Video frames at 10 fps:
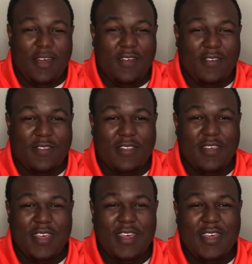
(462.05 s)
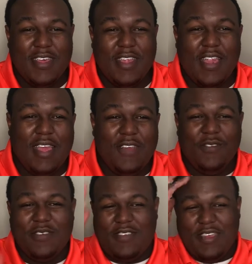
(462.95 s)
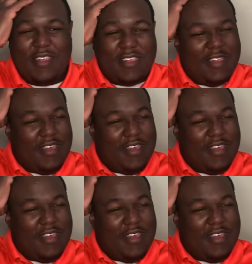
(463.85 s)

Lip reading: else. Like, it was just...